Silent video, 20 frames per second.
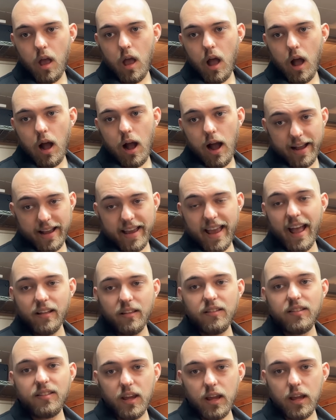I can
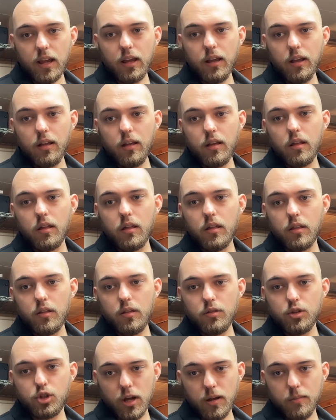see
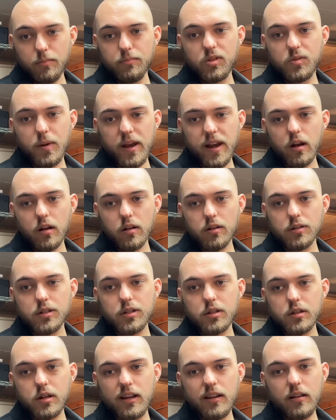gym speakers
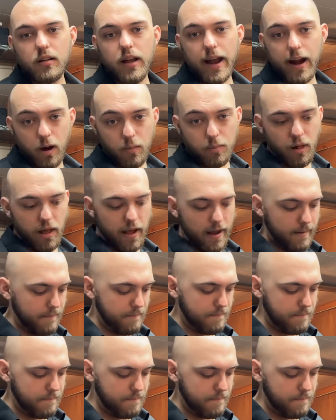in AirPlay,